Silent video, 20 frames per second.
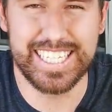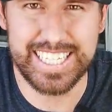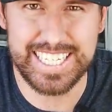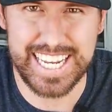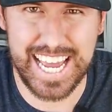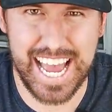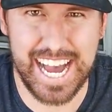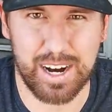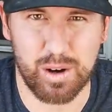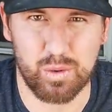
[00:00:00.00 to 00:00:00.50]

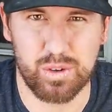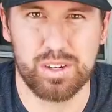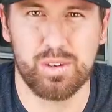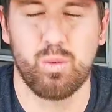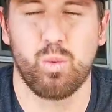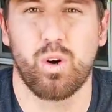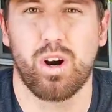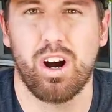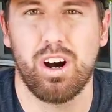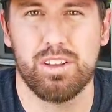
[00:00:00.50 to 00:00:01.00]
down
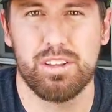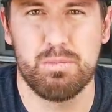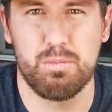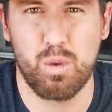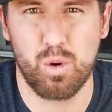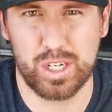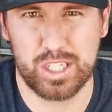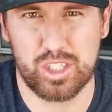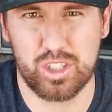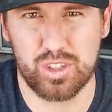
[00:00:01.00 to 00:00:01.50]
where all the
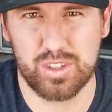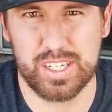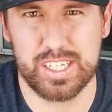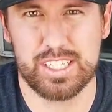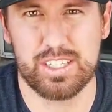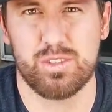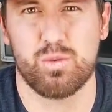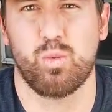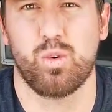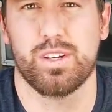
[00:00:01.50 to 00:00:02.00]
moisture
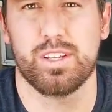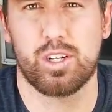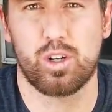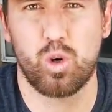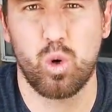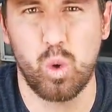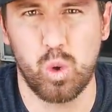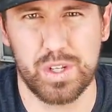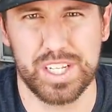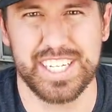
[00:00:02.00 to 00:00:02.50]
is, where the
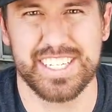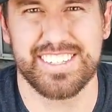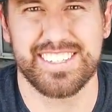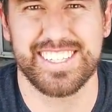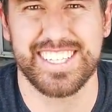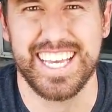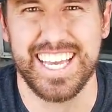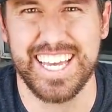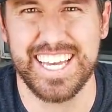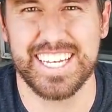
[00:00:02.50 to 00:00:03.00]

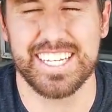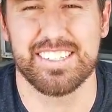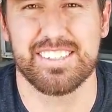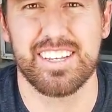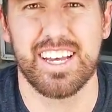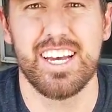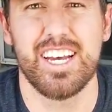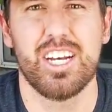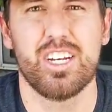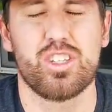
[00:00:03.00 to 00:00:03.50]
coolness
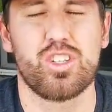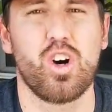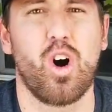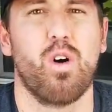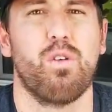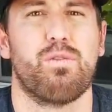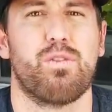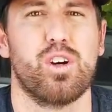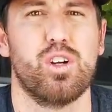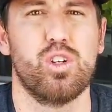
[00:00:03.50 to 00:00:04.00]
is.
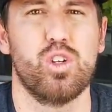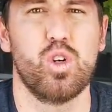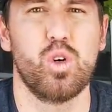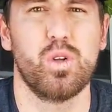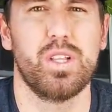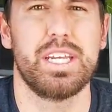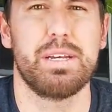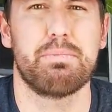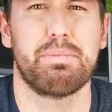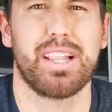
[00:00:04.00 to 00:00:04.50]
So for
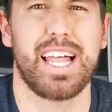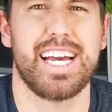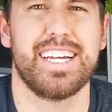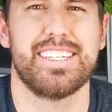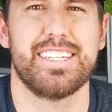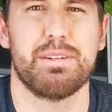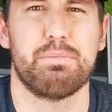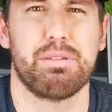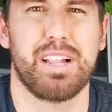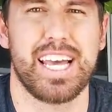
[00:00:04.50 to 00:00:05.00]
newly
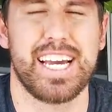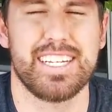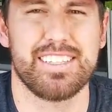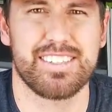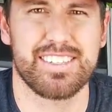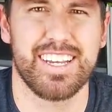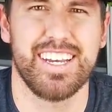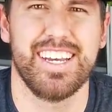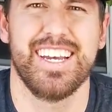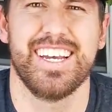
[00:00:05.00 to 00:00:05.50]
planted
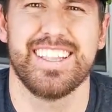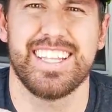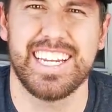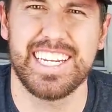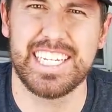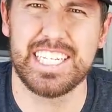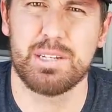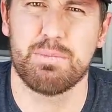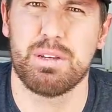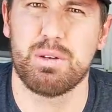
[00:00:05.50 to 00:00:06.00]
plants, they
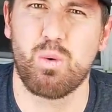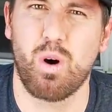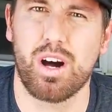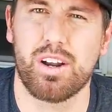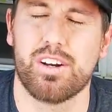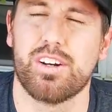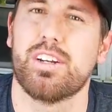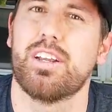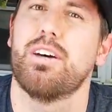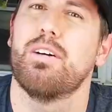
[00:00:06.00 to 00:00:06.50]
need to be
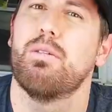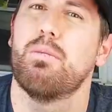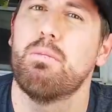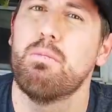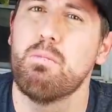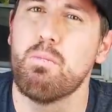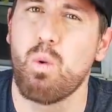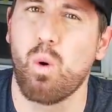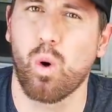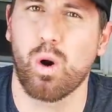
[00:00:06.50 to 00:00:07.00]
watered
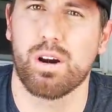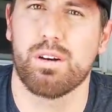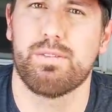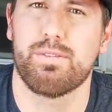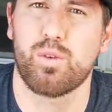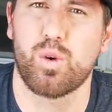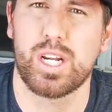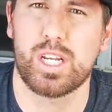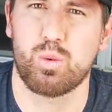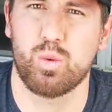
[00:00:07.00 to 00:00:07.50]
more
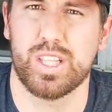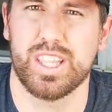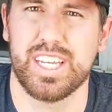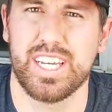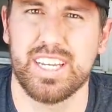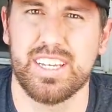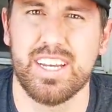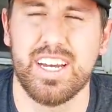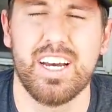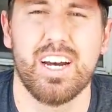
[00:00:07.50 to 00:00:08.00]

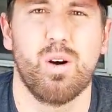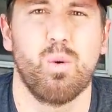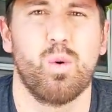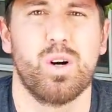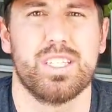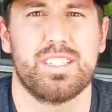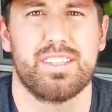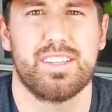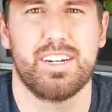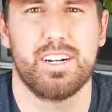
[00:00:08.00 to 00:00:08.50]
frequently.
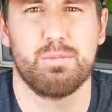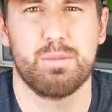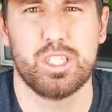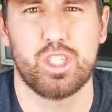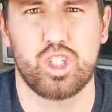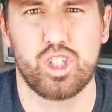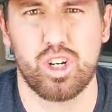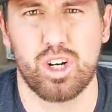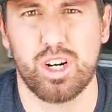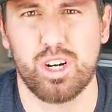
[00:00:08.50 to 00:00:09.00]
Once they're
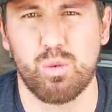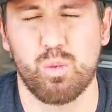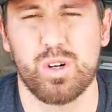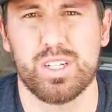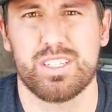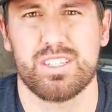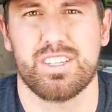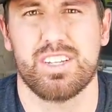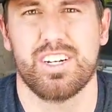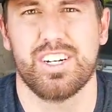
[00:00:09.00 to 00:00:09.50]
mature,
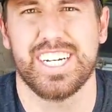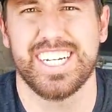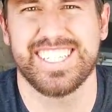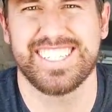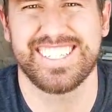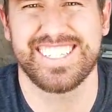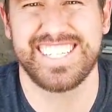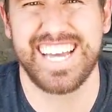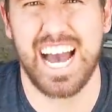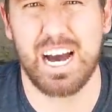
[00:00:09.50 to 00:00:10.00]
once they're
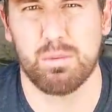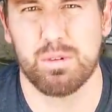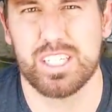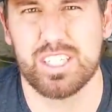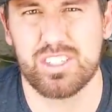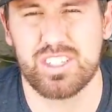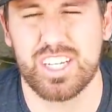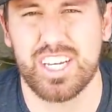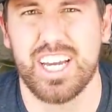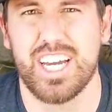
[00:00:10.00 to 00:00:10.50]

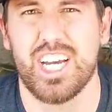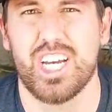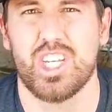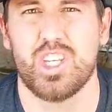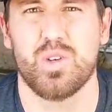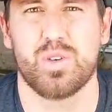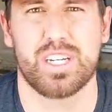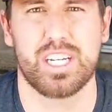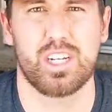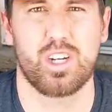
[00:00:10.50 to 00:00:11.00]
established,
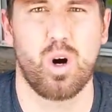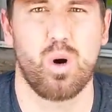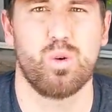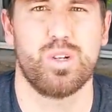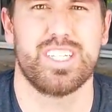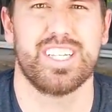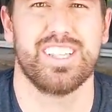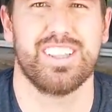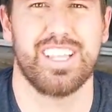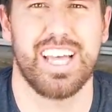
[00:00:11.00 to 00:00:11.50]
you can go
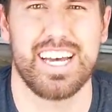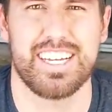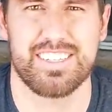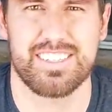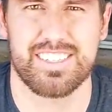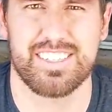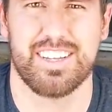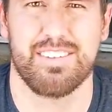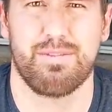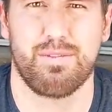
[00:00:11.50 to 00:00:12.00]
to
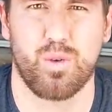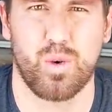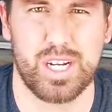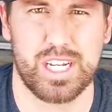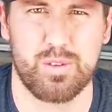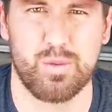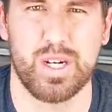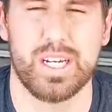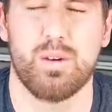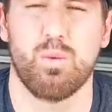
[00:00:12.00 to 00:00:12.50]
less
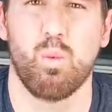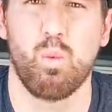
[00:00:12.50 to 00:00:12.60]
frequent